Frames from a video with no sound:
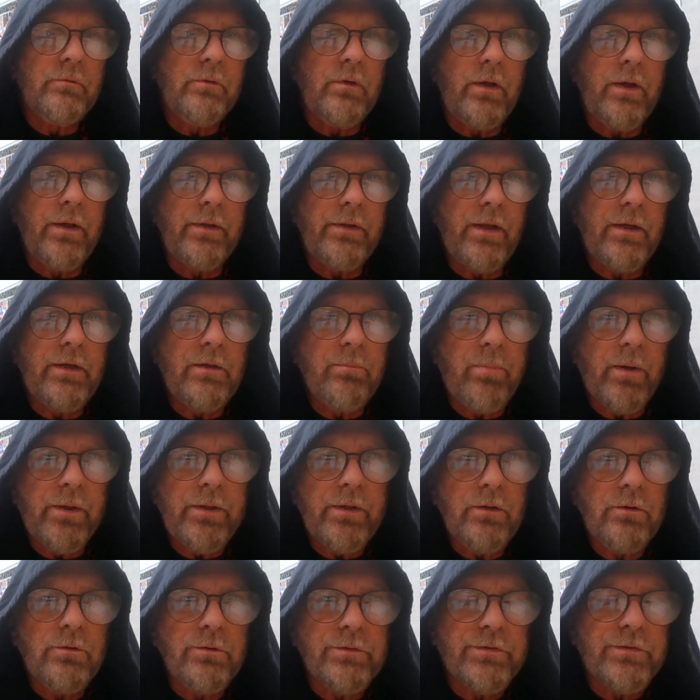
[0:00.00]
And anybody
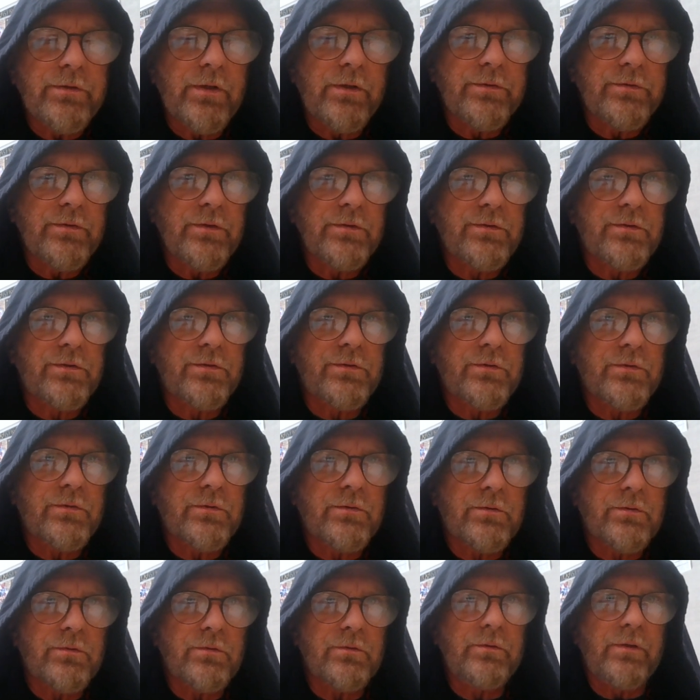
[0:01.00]
who says
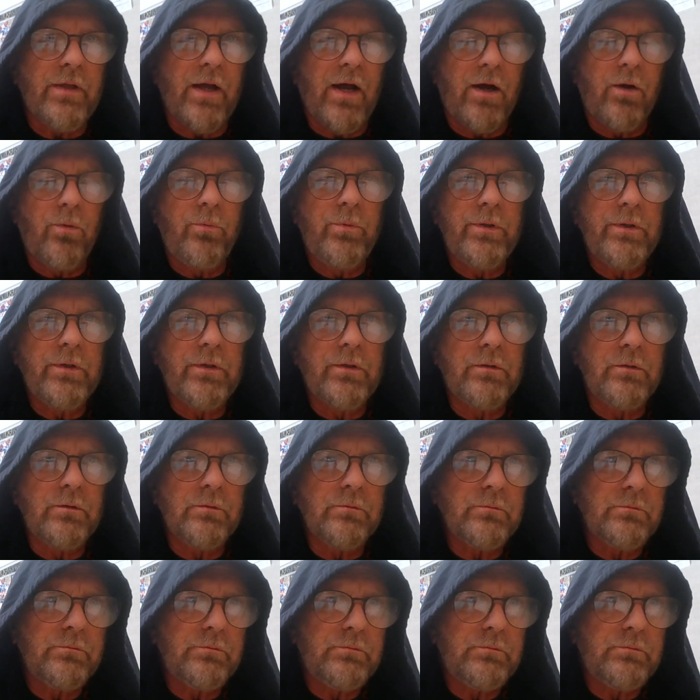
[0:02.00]
it's not real